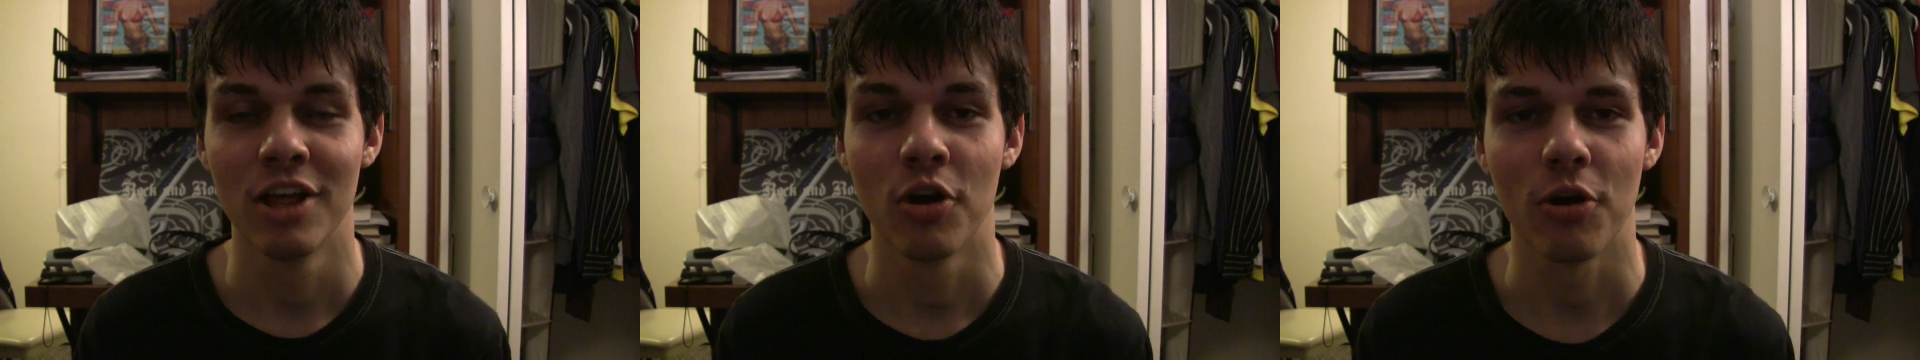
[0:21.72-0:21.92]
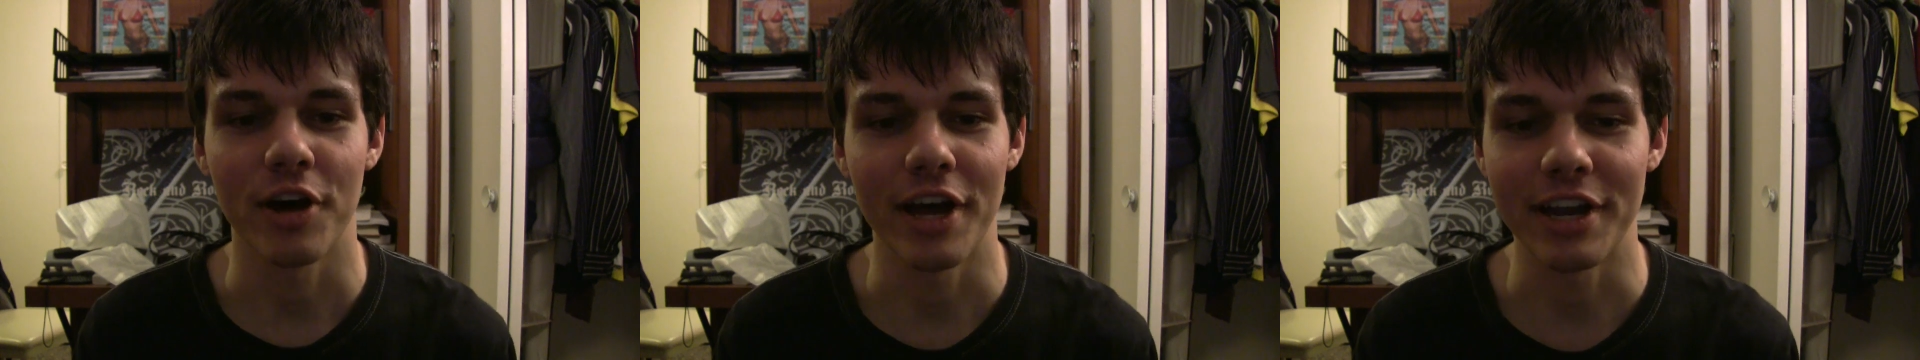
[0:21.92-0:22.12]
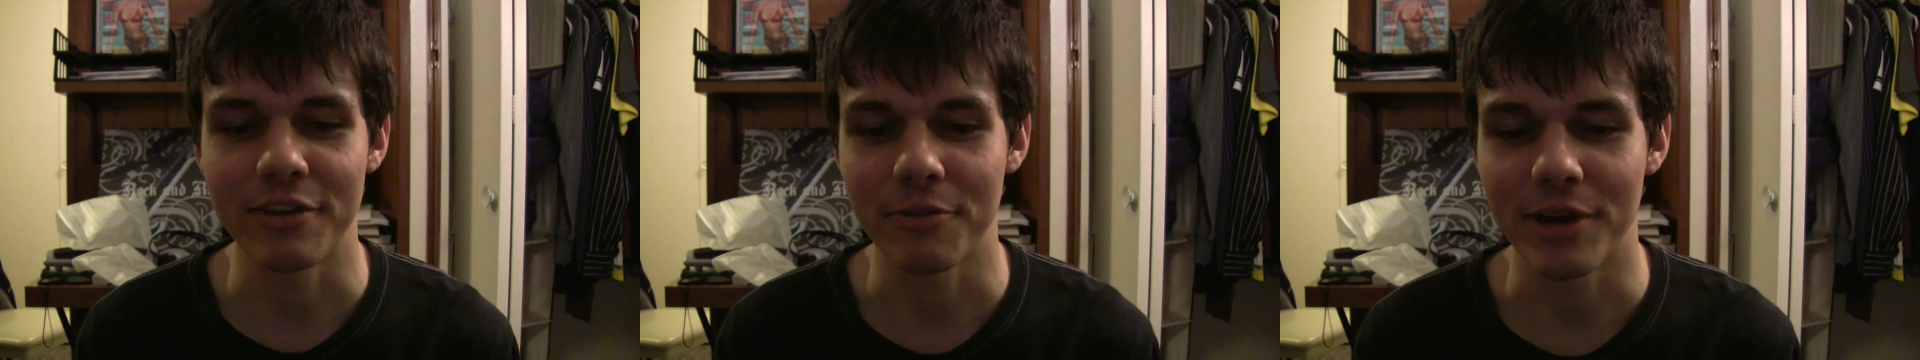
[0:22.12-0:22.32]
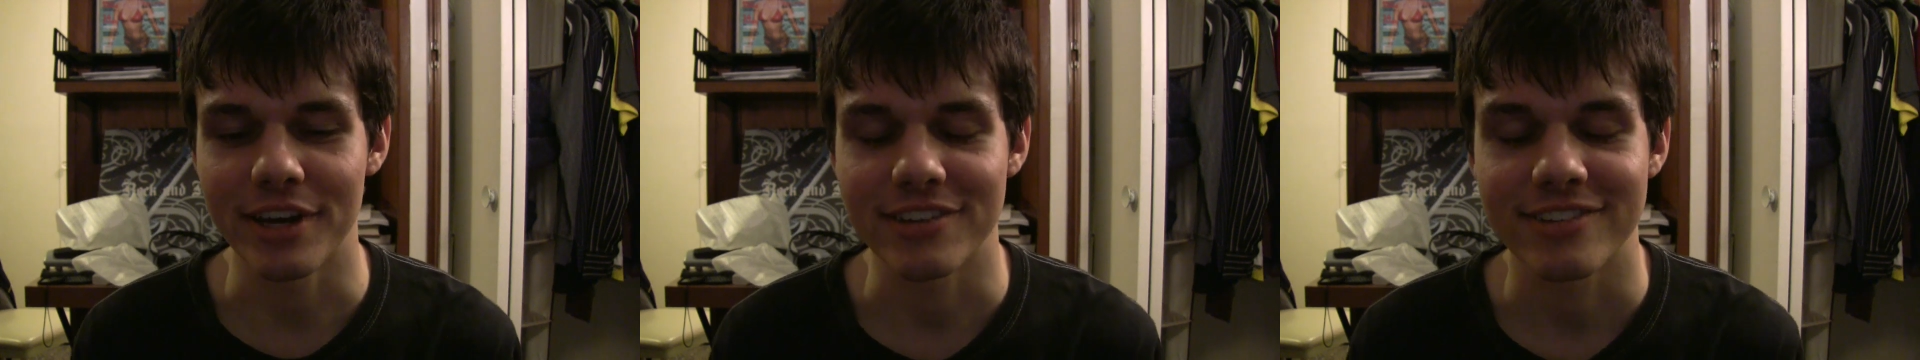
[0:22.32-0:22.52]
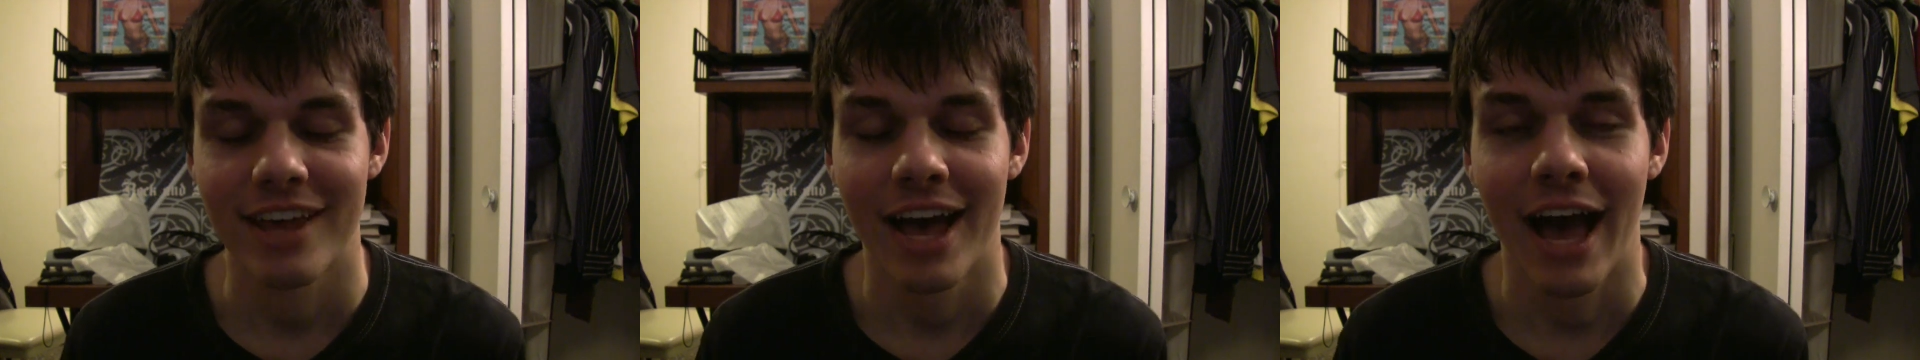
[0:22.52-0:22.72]
Well,
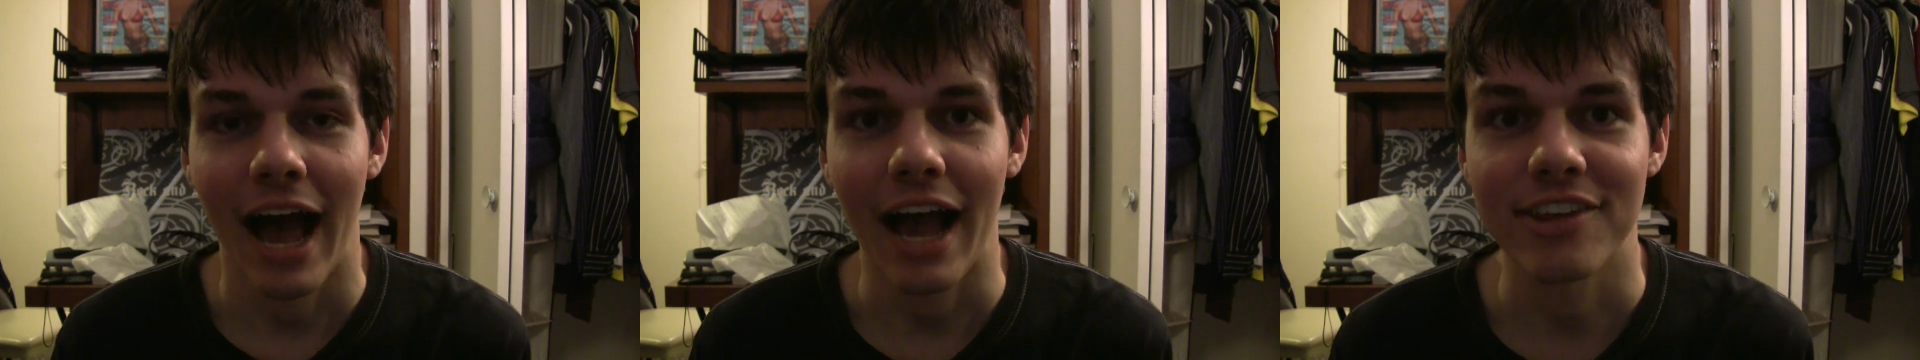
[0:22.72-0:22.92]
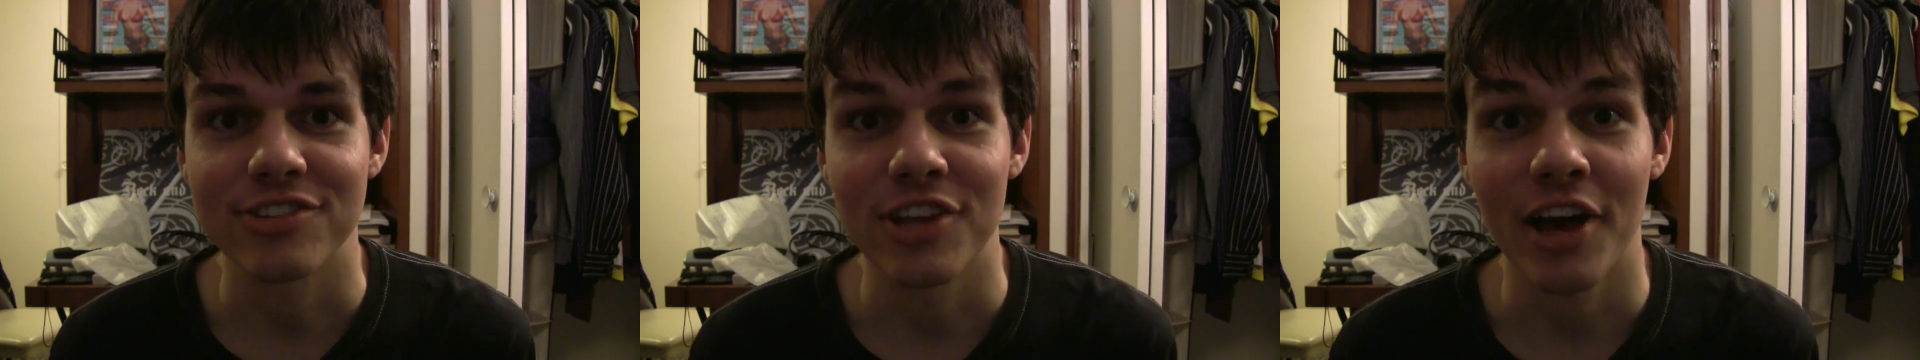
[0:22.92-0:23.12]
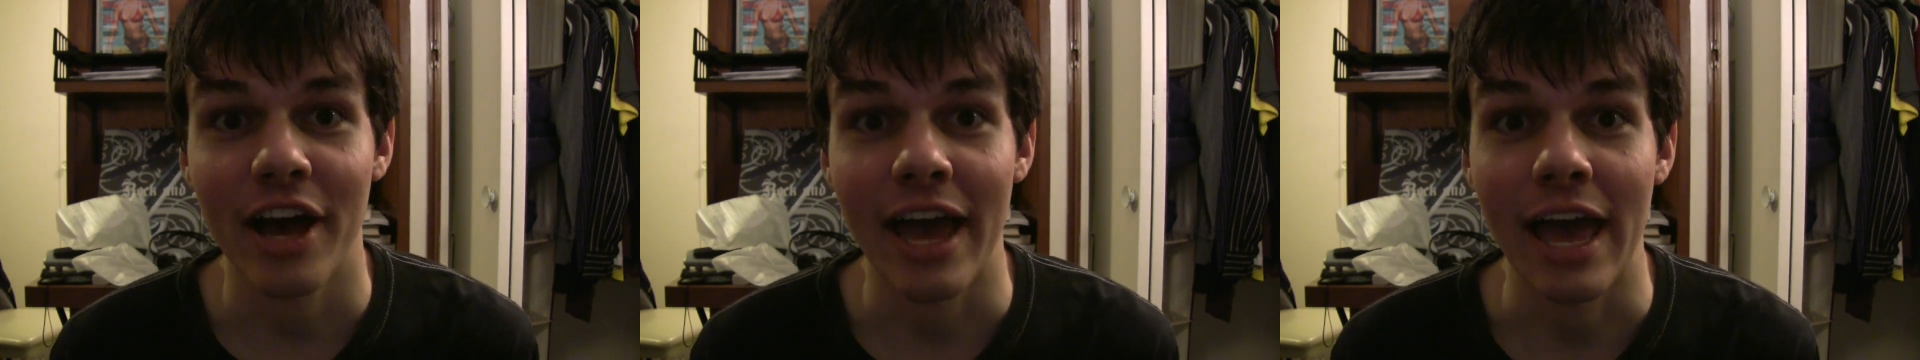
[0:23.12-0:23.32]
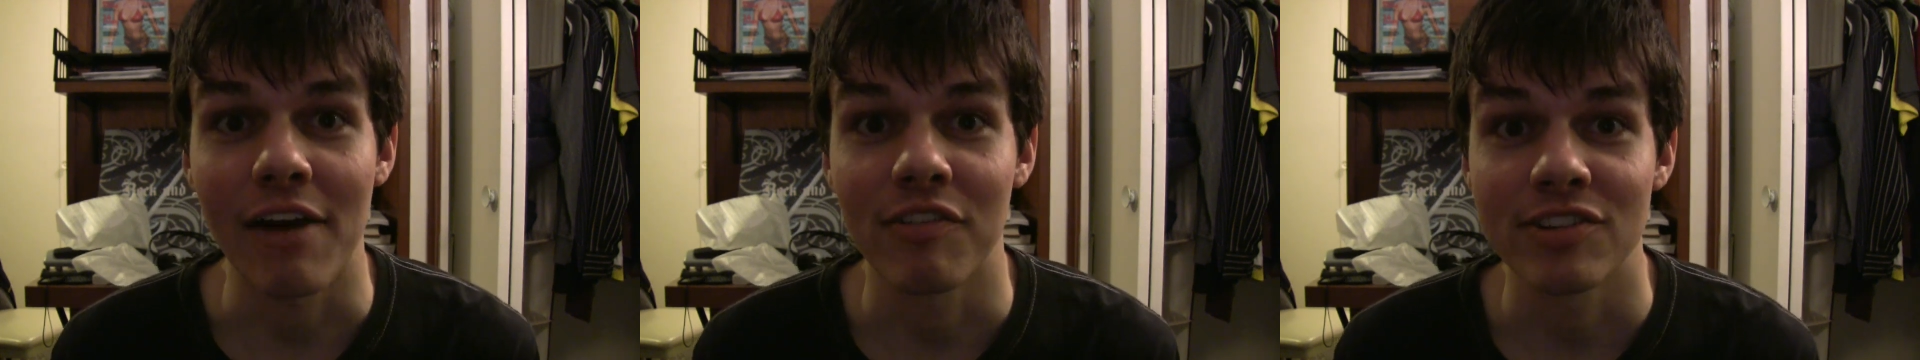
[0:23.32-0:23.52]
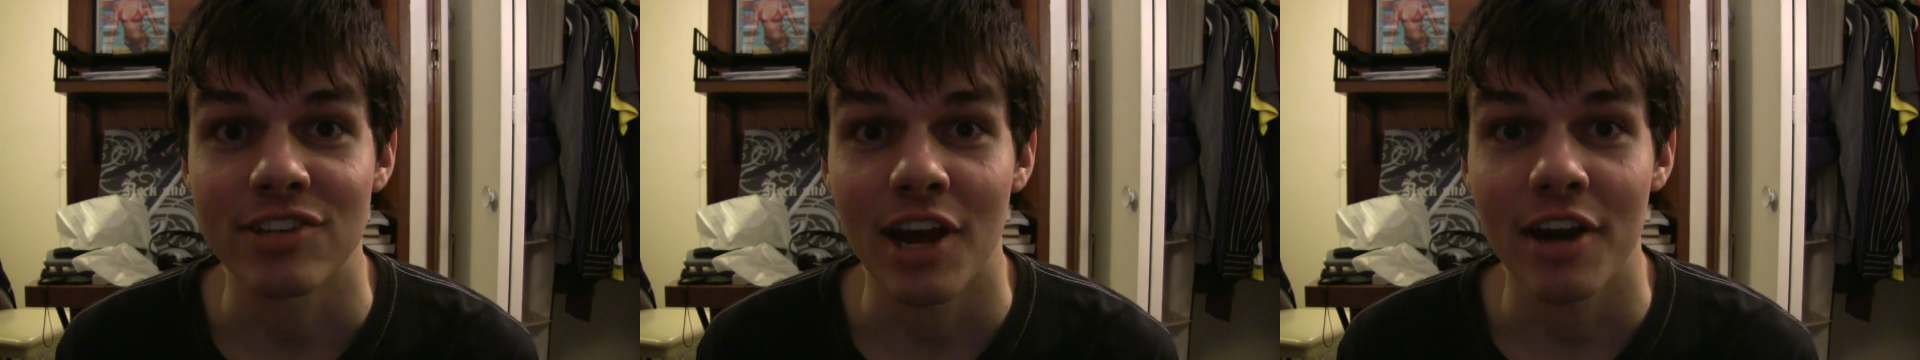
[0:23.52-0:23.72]
anyways, I saw
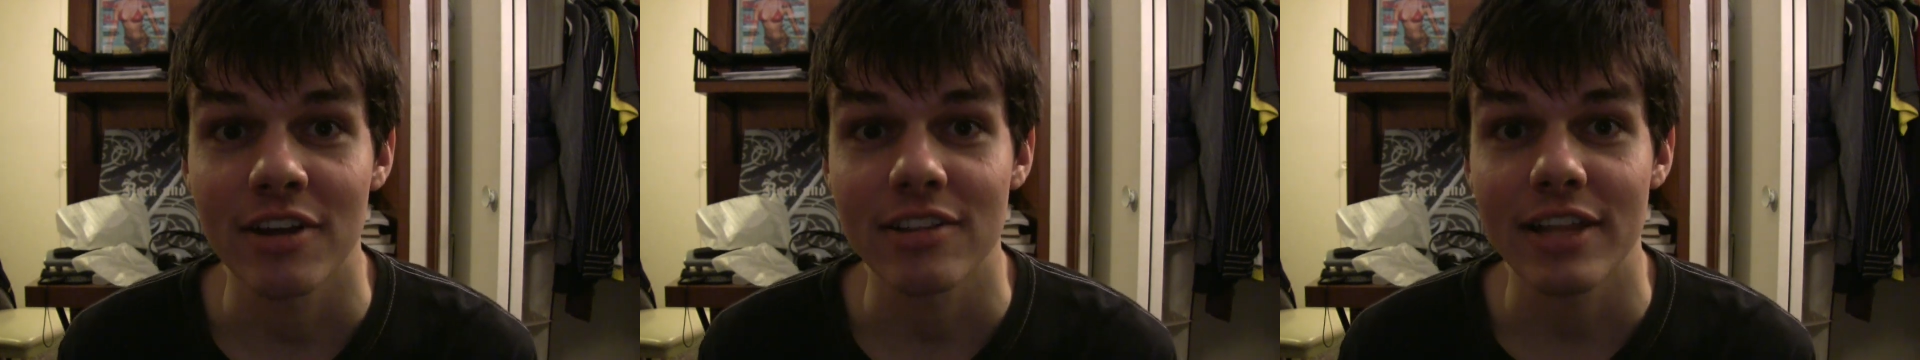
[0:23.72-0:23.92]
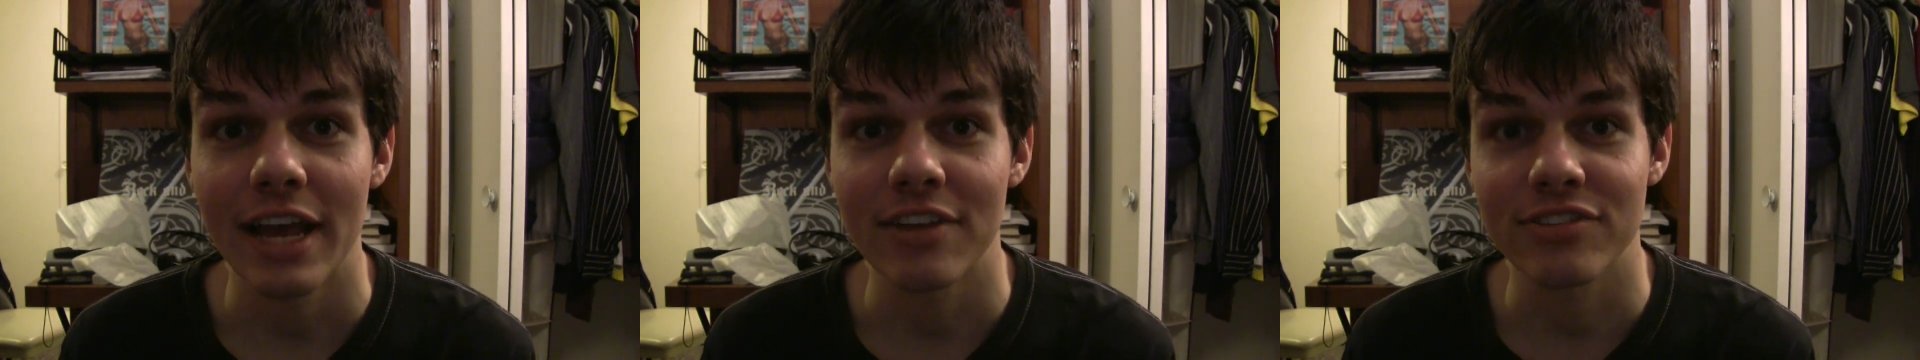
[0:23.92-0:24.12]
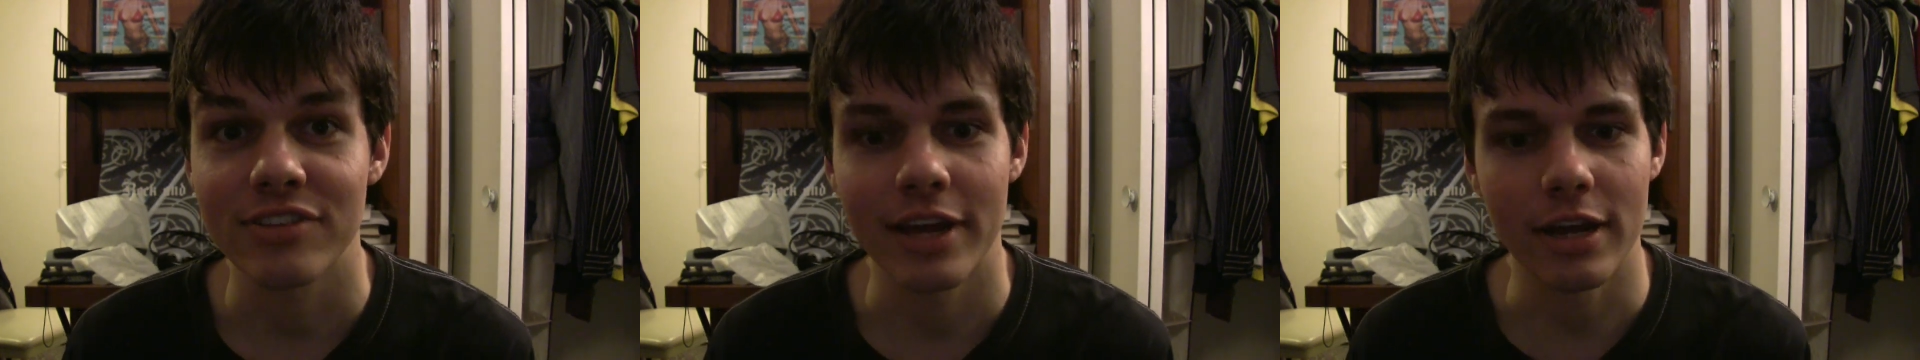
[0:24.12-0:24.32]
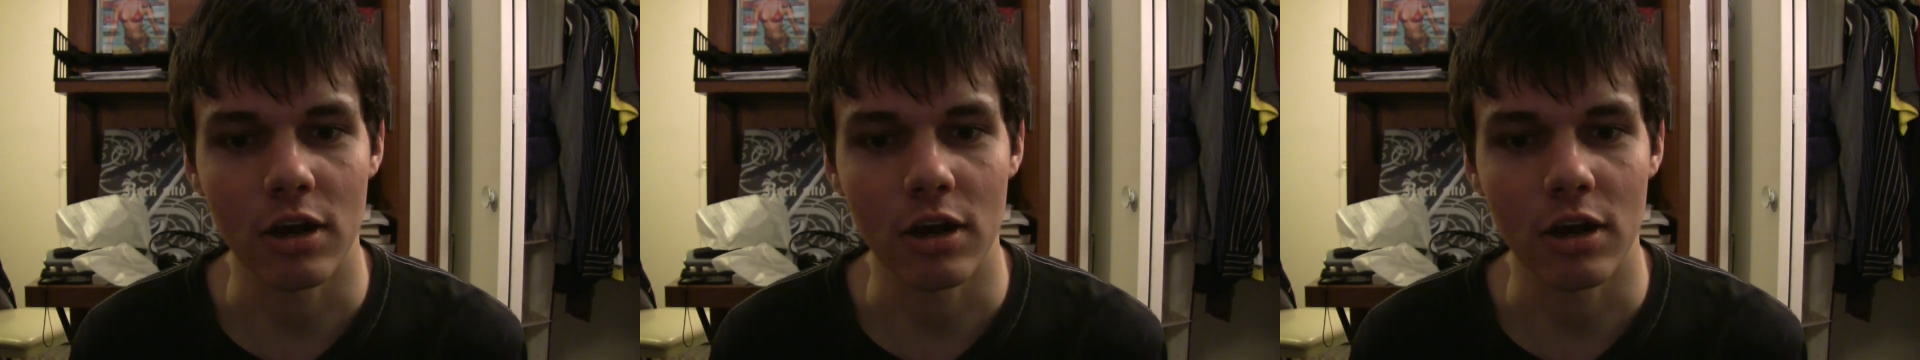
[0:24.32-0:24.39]
Avatar last night.